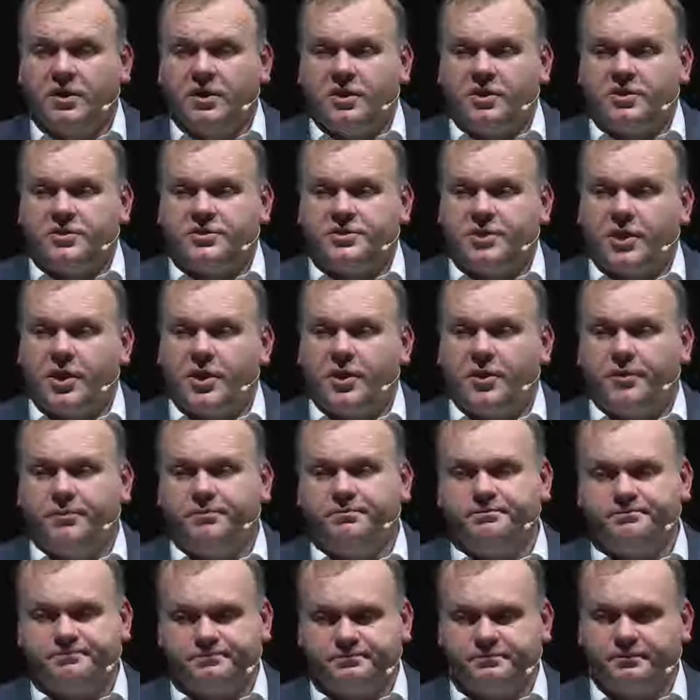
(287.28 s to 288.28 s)
So,
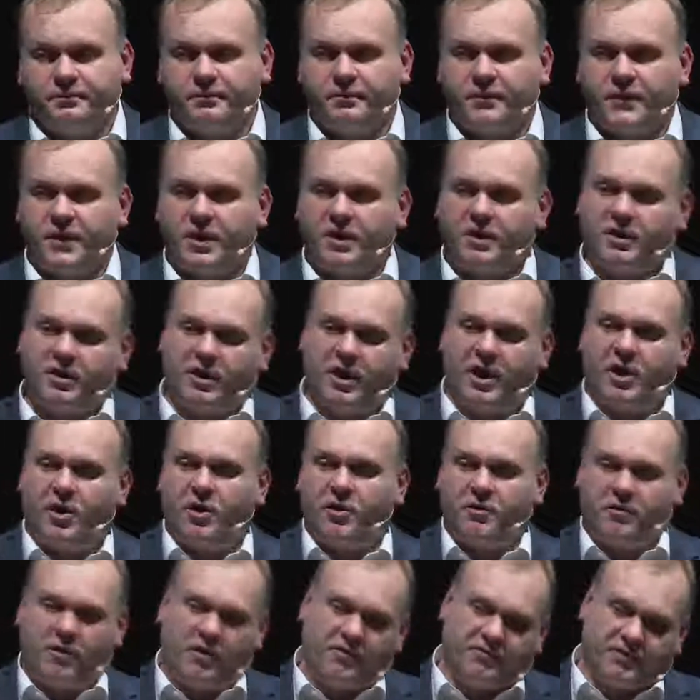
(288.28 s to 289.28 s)
and
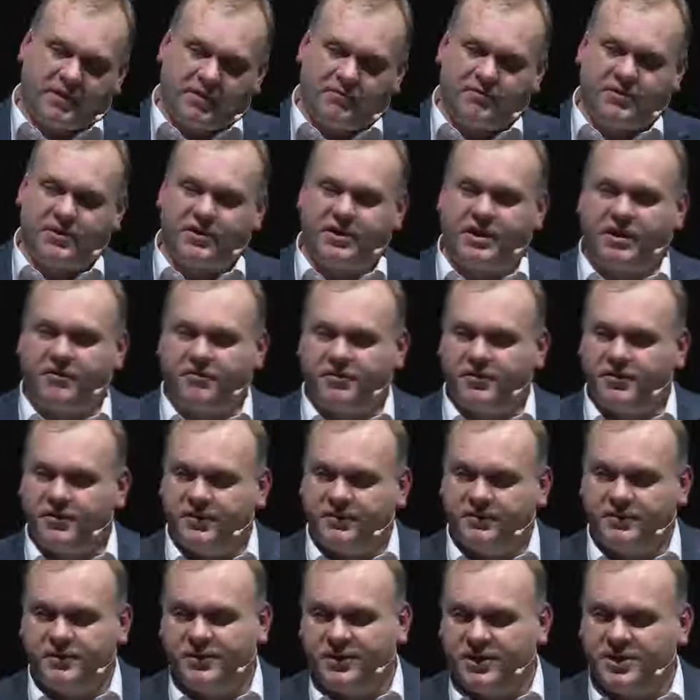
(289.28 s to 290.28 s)
I've given the
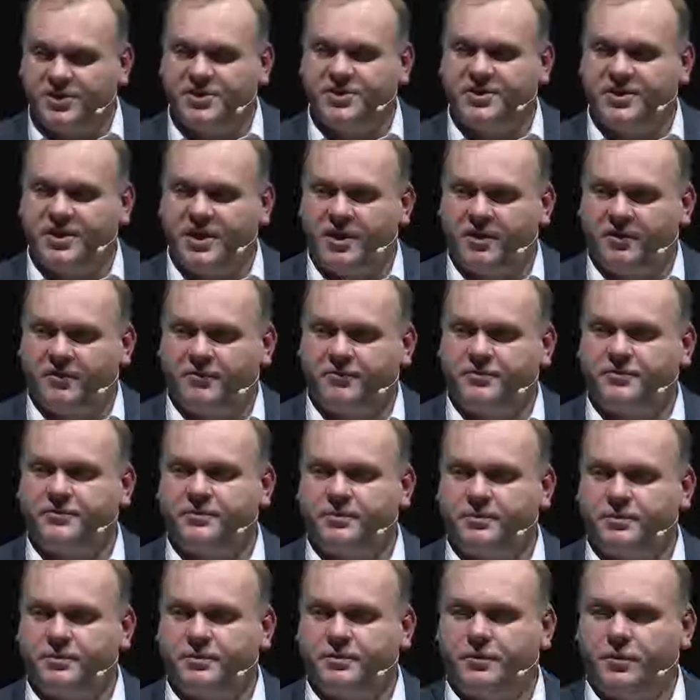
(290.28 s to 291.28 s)
definition there of
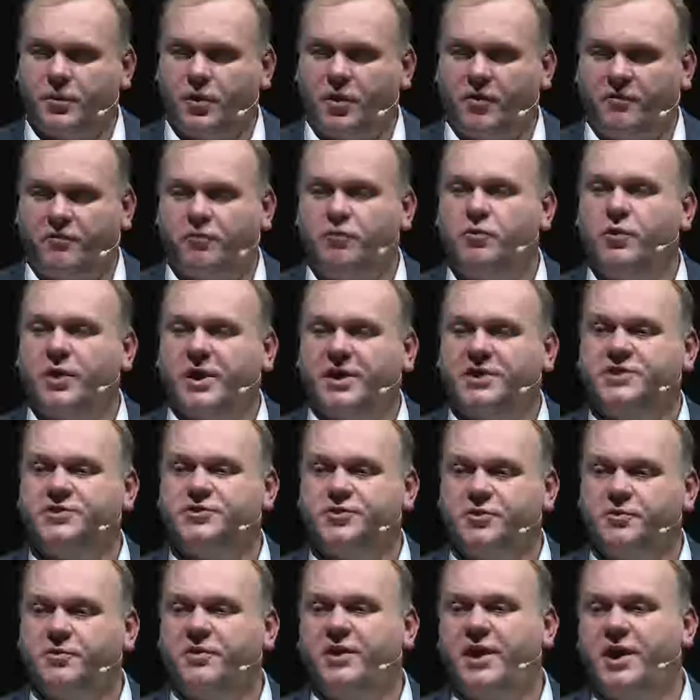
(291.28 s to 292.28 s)
what a
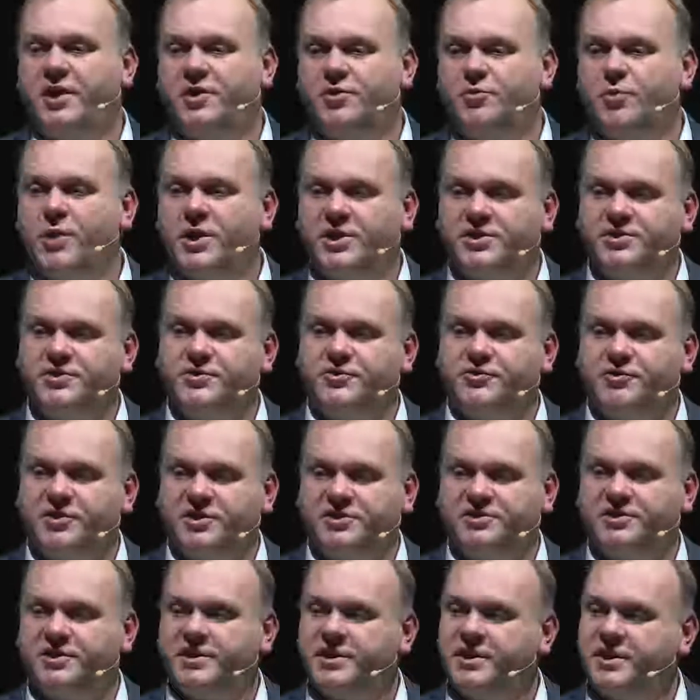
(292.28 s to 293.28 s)
superannuation
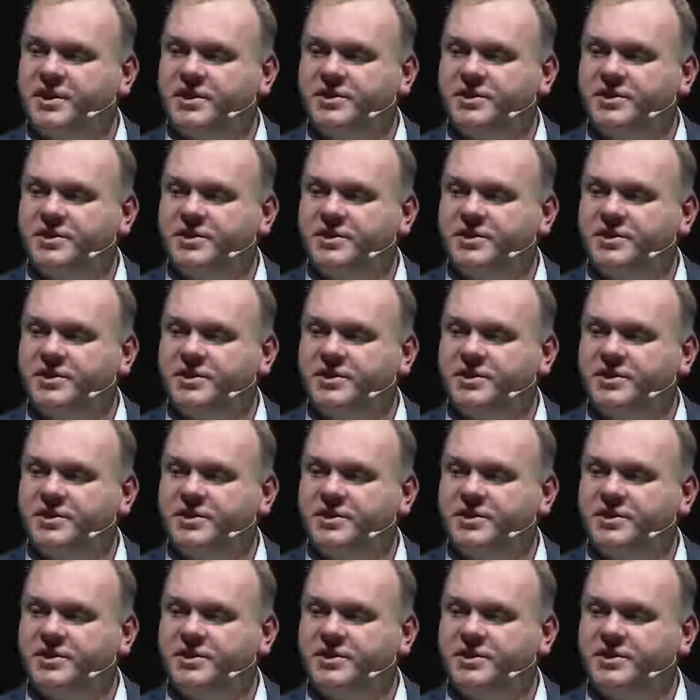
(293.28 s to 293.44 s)
trustee